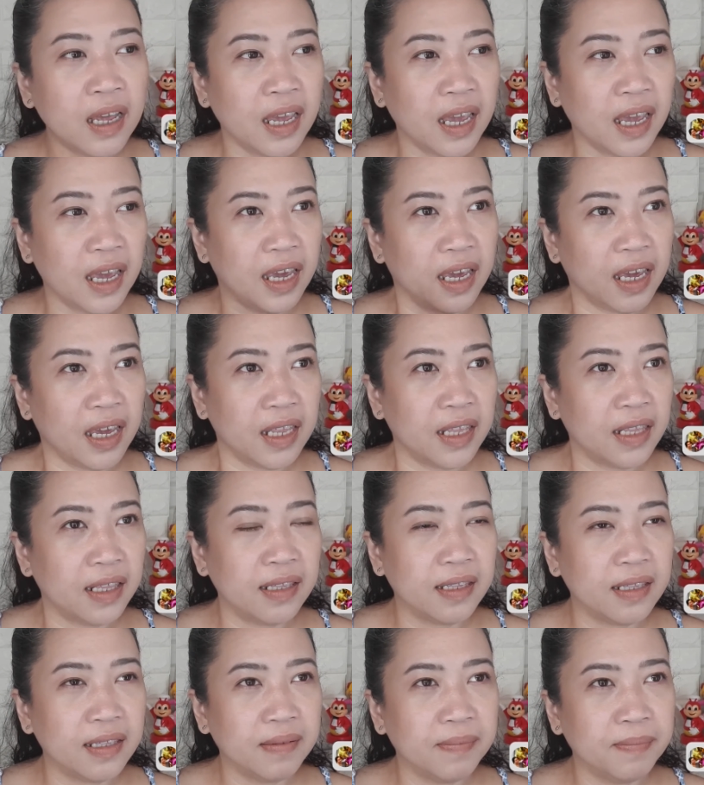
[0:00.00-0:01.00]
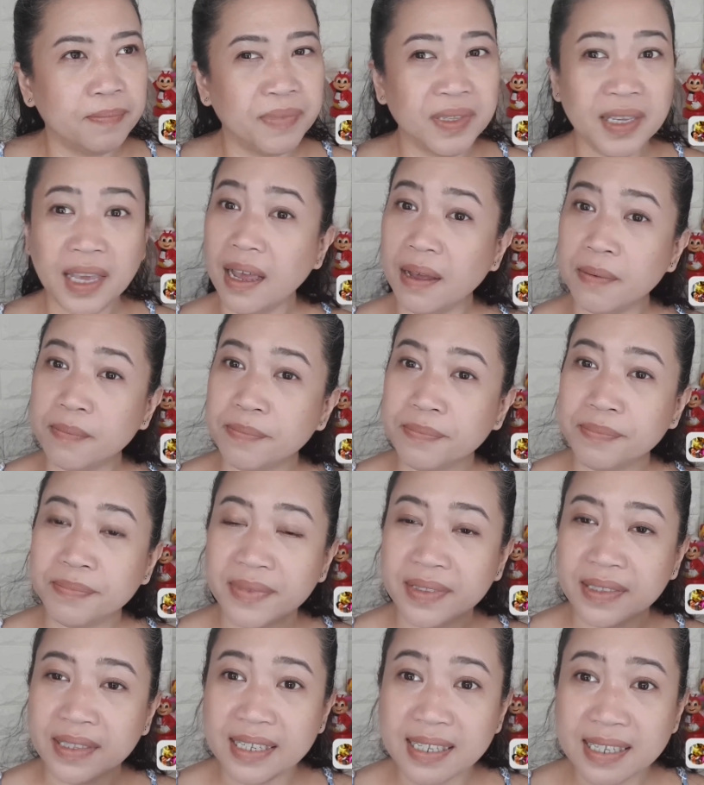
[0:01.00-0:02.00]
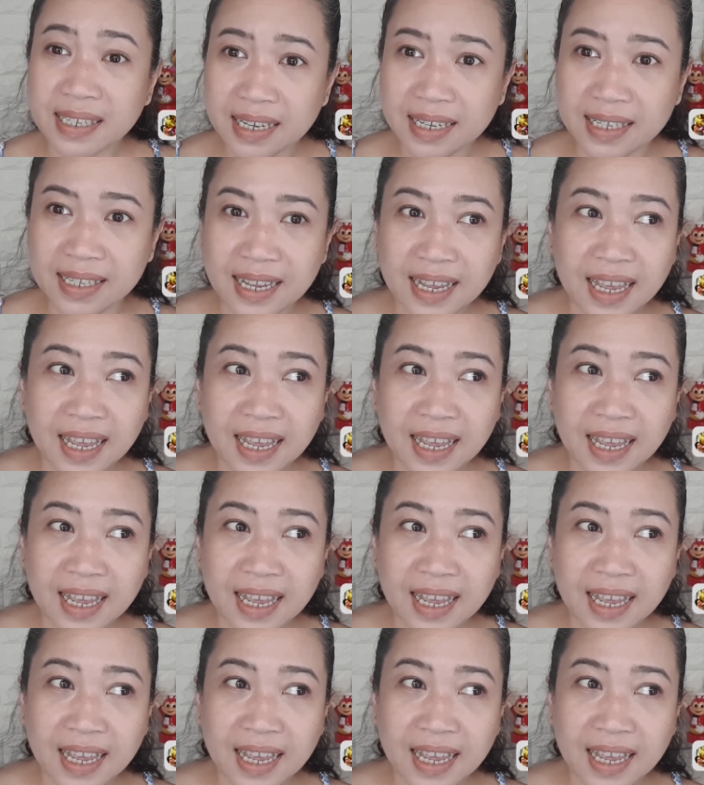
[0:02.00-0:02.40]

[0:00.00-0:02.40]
And yeah, that's it.